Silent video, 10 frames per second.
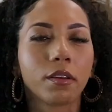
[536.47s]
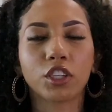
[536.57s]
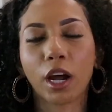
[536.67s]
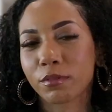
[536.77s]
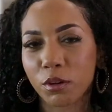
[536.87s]

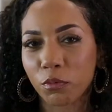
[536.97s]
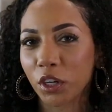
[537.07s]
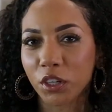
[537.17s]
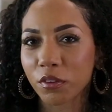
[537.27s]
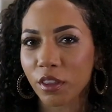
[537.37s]
shop
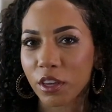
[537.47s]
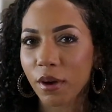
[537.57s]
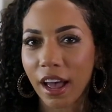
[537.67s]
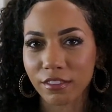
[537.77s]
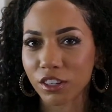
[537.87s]
somewhere new that you
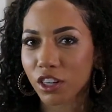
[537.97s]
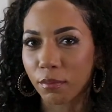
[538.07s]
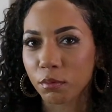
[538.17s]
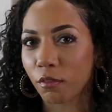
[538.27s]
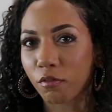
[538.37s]
haven't
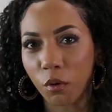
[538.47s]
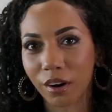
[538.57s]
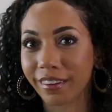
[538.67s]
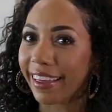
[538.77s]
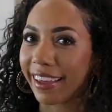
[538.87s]
shopped
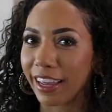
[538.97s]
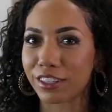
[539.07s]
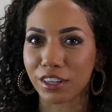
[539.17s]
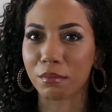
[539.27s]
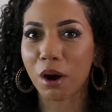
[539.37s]
before, like
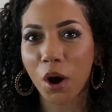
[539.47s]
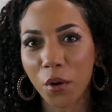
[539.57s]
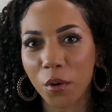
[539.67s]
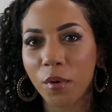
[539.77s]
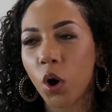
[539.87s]
H&M
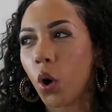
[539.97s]
Home,